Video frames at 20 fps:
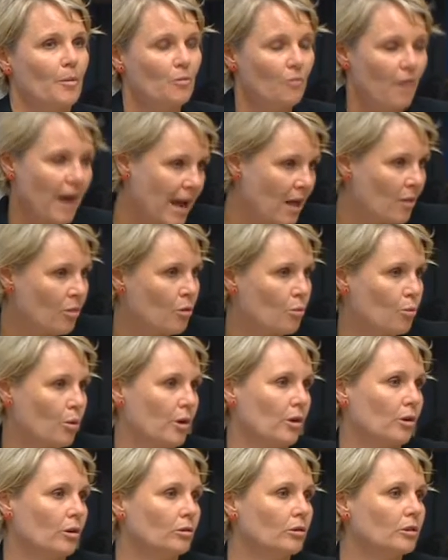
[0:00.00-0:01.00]
around the
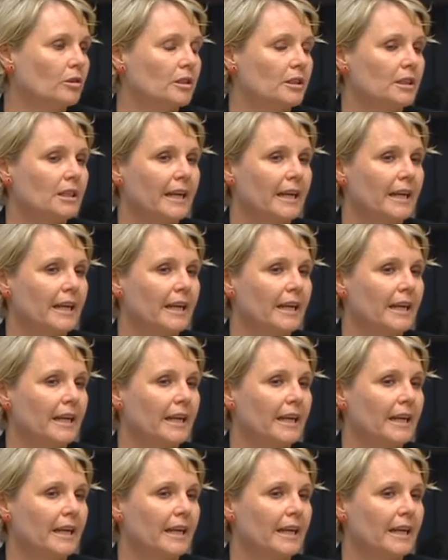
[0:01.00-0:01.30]
world,